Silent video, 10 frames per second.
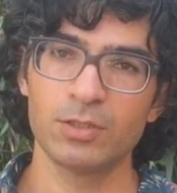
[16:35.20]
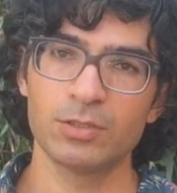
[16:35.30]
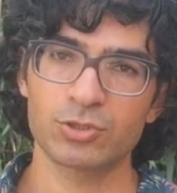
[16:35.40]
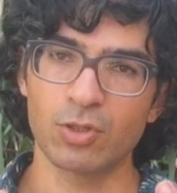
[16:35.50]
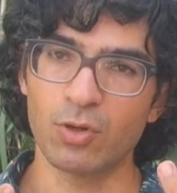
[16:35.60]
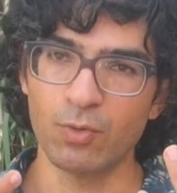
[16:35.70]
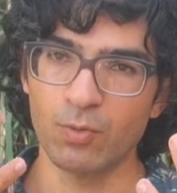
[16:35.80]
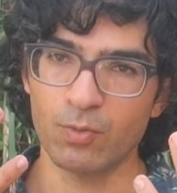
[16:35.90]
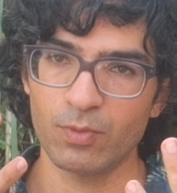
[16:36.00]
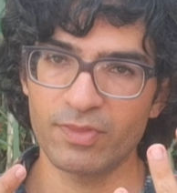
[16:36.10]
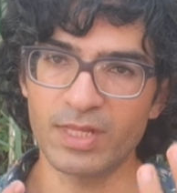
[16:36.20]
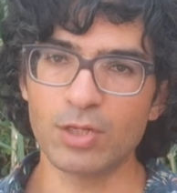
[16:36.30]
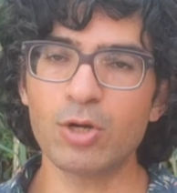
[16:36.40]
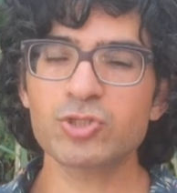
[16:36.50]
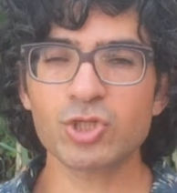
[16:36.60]
So the
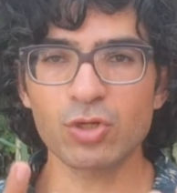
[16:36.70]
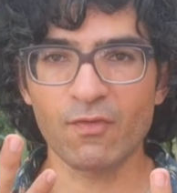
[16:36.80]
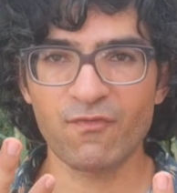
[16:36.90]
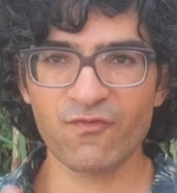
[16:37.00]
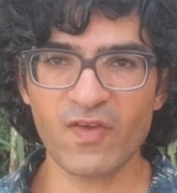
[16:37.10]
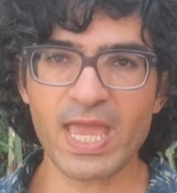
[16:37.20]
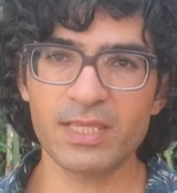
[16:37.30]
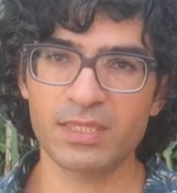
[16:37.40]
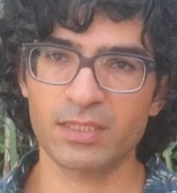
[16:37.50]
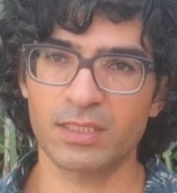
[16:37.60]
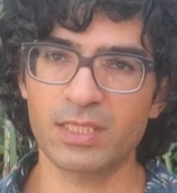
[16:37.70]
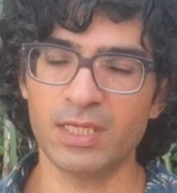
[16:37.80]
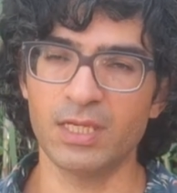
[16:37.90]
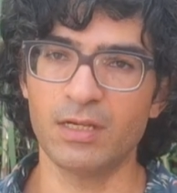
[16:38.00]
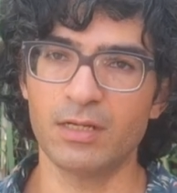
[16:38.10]
notion of faith
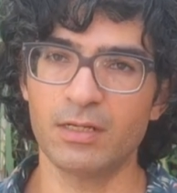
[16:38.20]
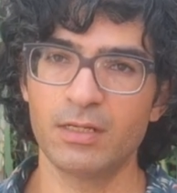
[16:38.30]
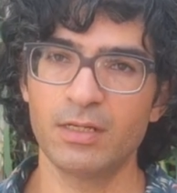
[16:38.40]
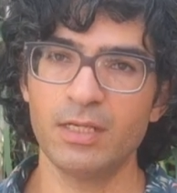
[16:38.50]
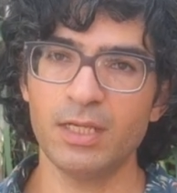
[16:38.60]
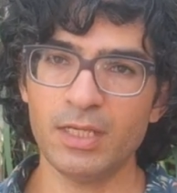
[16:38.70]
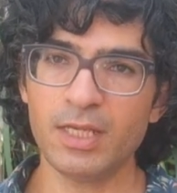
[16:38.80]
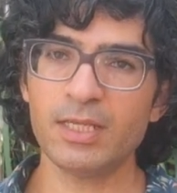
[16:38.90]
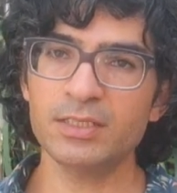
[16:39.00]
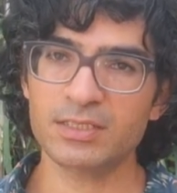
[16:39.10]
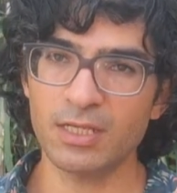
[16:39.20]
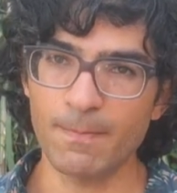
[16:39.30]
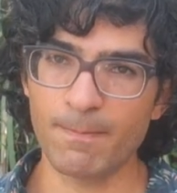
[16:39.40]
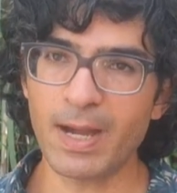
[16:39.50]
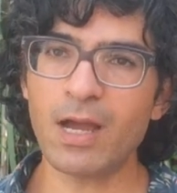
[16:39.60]
here is
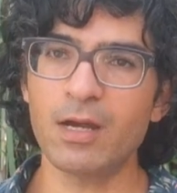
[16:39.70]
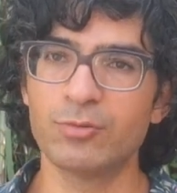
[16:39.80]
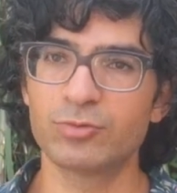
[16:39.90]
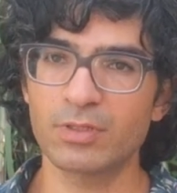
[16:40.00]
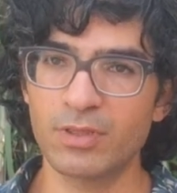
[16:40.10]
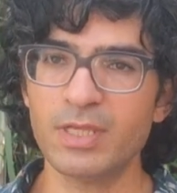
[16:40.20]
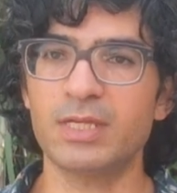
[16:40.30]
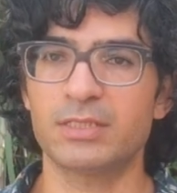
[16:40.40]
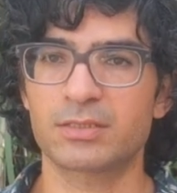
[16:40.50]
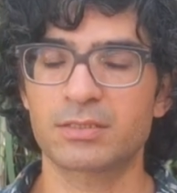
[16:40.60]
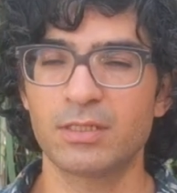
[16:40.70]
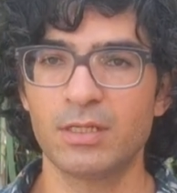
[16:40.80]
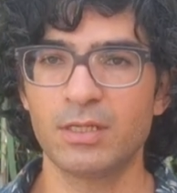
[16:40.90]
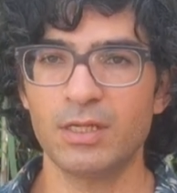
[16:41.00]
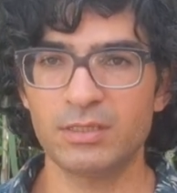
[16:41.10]
about this.
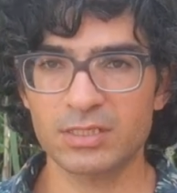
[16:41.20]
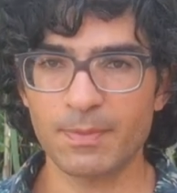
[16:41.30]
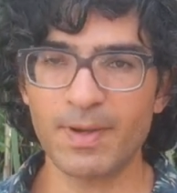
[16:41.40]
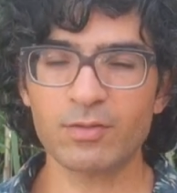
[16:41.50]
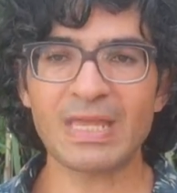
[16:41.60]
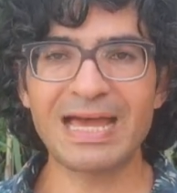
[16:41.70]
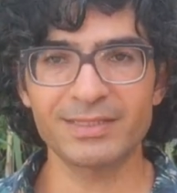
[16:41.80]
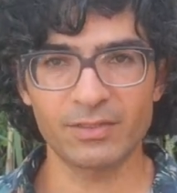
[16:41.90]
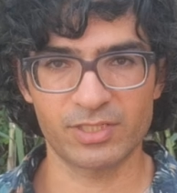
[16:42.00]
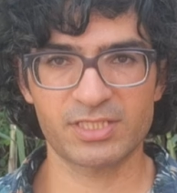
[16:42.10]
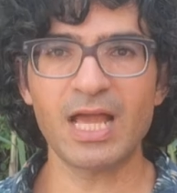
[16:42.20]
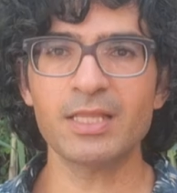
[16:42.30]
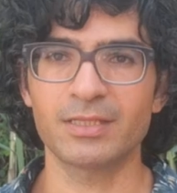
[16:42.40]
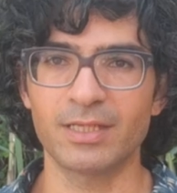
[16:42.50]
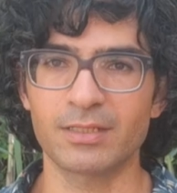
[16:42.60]
It is about
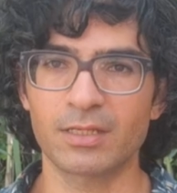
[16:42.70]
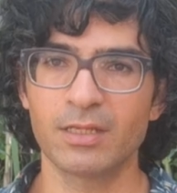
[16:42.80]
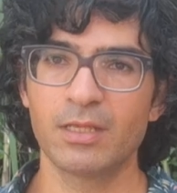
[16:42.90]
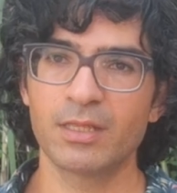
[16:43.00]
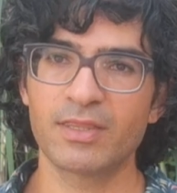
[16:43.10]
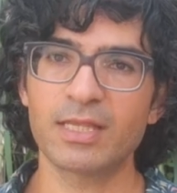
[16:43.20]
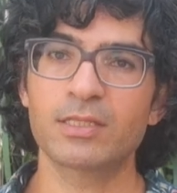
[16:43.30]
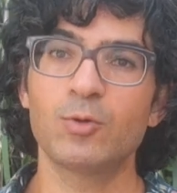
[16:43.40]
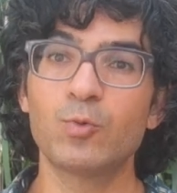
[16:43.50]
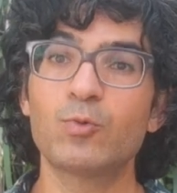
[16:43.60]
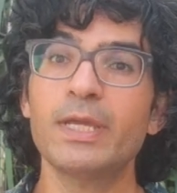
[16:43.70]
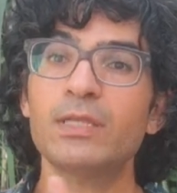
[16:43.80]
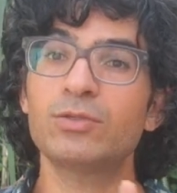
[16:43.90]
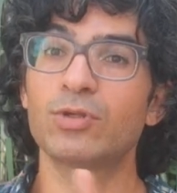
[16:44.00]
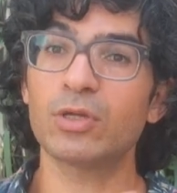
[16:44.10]
understanding that we
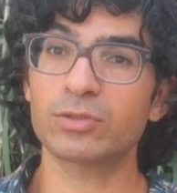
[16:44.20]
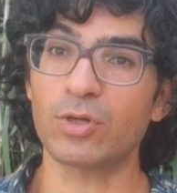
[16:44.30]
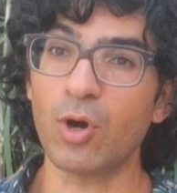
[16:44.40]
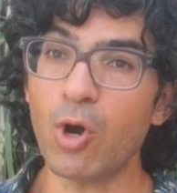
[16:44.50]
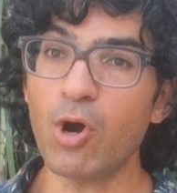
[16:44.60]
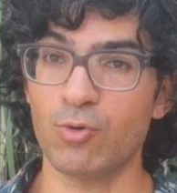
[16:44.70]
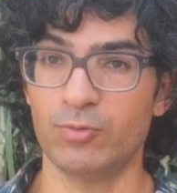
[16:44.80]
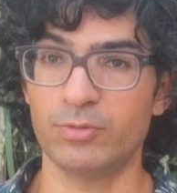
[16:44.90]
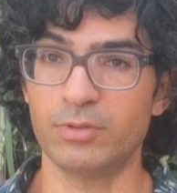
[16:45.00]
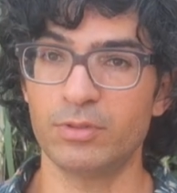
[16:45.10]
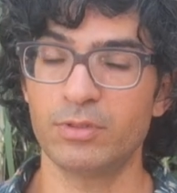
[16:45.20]
do not own